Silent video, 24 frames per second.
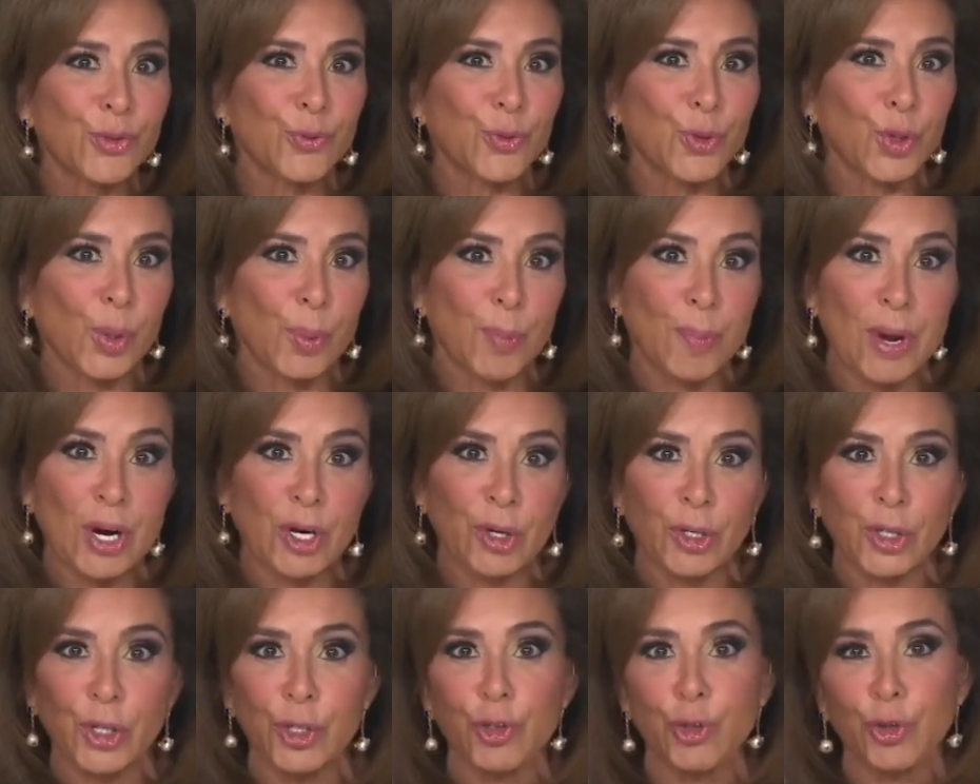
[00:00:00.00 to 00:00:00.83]
for
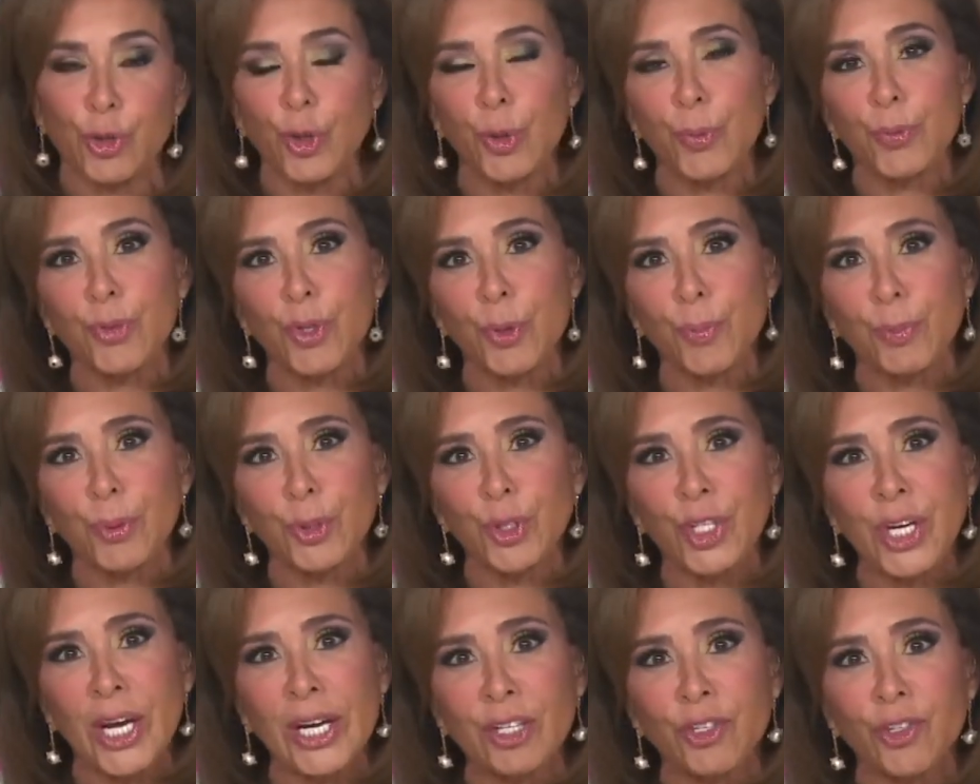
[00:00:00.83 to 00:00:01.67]
American troops and
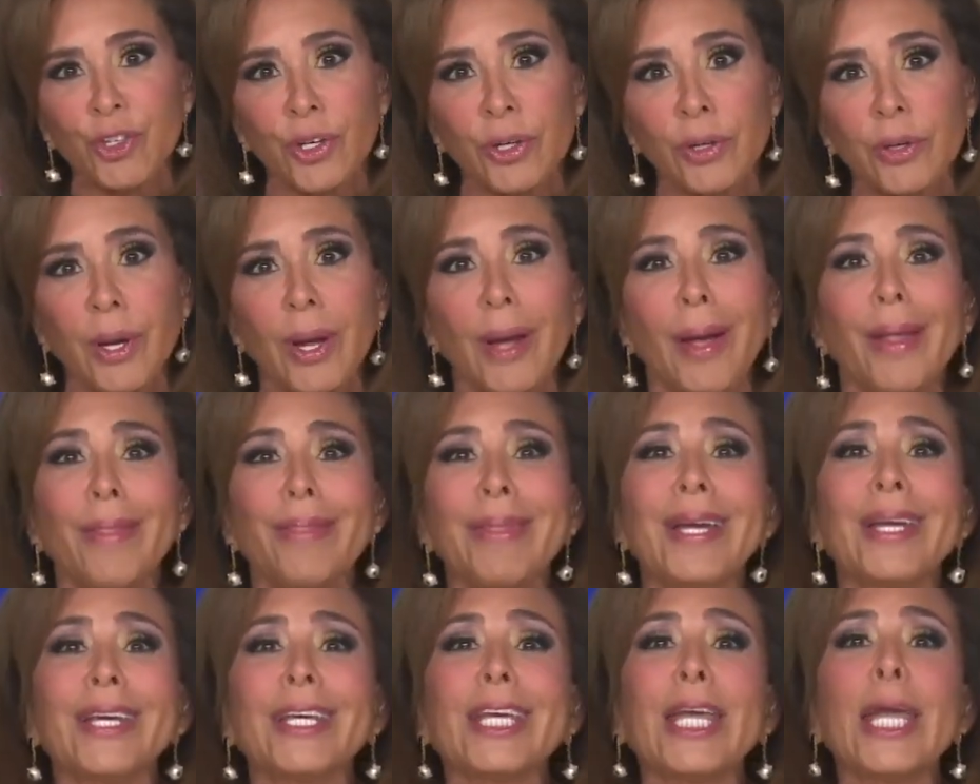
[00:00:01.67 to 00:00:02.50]
protection,
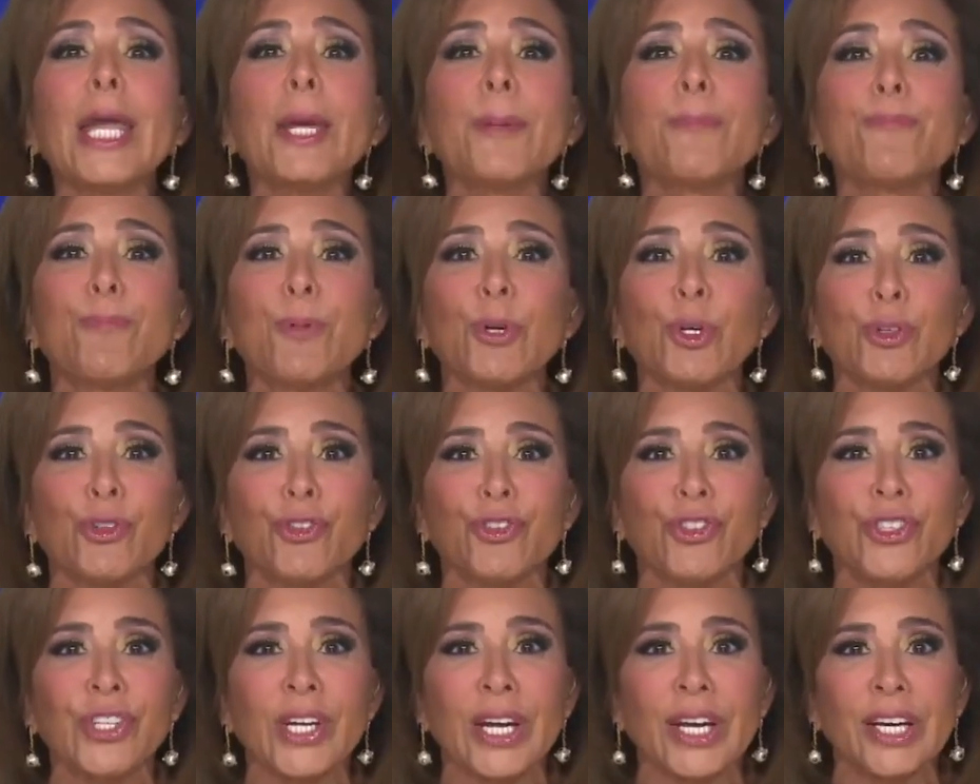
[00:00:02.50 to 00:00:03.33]
then keep your
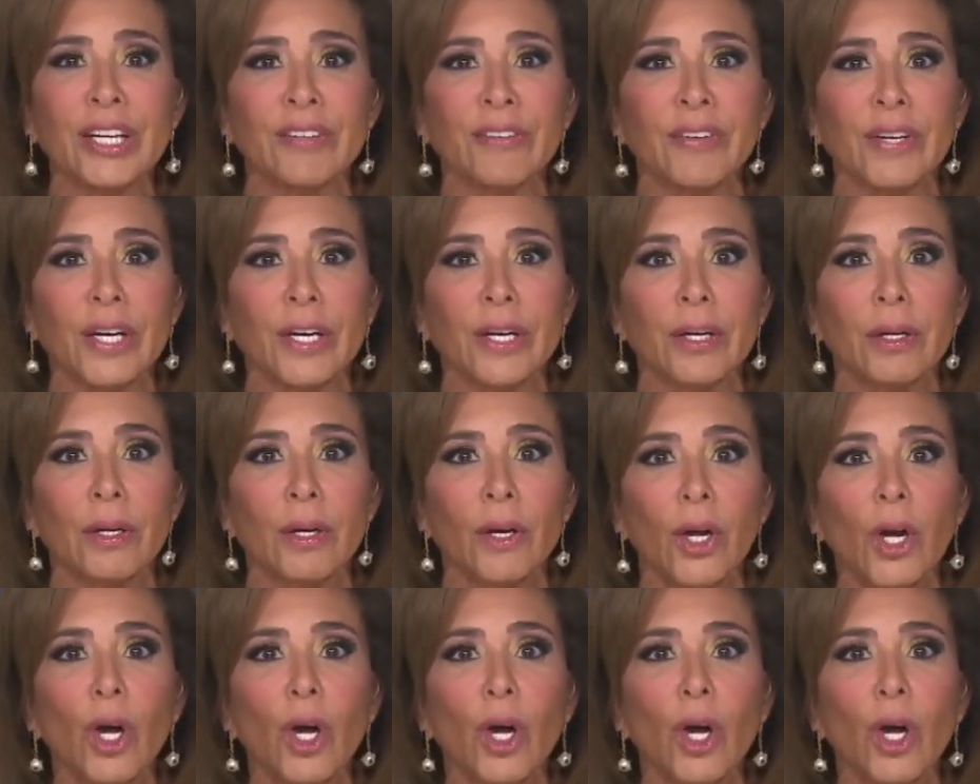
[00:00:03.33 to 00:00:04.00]
standing.